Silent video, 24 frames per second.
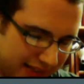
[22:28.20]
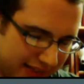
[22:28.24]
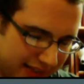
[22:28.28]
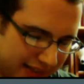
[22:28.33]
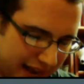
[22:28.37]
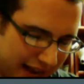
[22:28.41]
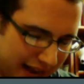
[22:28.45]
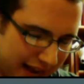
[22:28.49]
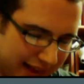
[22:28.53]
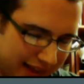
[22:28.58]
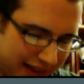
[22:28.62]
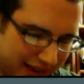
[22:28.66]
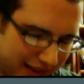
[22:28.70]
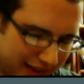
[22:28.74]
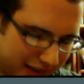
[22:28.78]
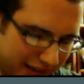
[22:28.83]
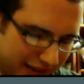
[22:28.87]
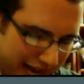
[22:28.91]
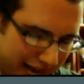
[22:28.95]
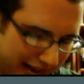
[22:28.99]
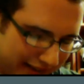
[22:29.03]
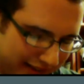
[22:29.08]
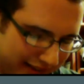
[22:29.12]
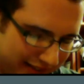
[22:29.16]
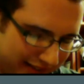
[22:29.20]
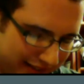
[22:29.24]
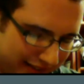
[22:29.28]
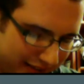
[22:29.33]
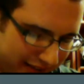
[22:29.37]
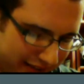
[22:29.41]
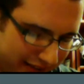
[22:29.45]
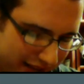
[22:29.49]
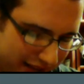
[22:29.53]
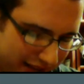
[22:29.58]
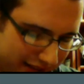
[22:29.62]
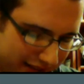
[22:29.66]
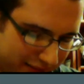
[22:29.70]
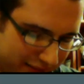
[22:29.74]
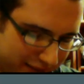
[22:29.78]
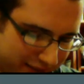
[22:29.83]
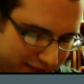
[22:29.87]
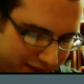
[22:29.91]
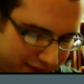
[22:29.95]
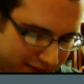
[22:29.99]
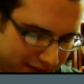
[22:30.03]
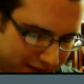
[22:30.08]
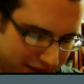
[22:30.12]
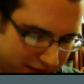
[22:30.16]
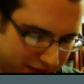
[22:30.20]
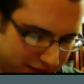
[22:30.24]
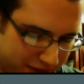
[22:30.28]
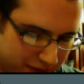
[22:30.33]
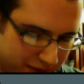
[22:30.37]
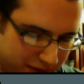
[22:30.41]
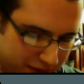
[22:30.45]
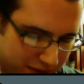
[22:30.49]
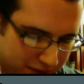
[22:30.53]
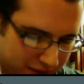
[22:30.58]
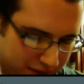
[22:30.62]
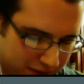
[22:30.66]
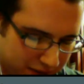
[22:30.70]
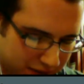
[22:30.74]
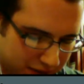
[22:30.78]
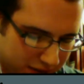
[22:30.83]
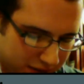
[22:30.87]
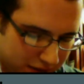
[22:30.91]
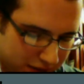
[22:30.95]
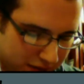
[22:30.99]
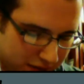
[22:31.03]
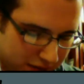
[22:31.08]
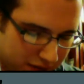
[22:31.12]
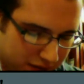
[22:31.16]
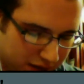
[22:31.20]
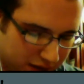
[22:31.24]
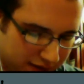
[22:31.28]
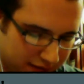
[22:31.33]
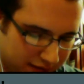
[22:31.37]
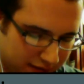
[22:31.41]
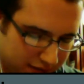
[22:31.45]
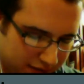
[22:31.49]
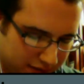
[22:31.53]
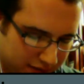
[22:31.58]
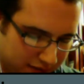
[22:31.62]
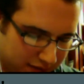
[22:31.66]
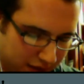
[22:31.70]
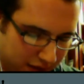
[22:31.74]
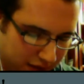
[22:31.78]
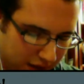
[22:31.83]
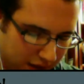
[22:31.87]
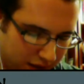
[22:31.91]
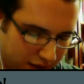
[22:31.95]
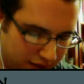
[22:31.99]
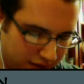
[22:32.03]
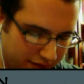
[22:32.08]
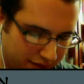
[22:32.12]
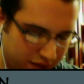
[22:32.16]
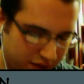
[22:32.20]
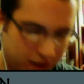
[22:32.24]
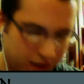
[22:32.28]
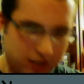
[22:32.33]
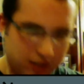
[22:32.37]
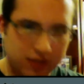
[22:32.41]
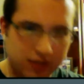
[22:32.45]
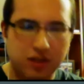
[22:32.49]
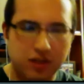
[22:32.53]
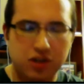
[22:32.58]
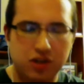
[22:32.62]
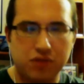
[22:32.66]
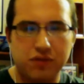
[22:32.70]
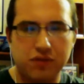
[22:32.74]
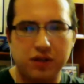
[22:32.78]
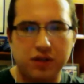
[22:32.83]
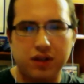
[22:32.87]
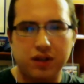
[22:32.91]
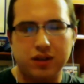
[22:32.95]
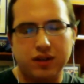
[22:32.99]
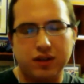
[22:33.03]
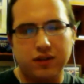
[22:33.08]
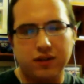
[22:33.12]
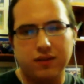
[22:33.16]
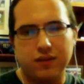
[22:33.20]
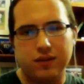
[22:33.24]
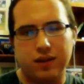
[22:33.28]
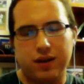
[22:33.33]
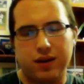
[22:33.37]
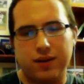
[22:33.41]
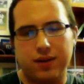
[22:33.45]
I think the last major thing we should discuss is the new villains.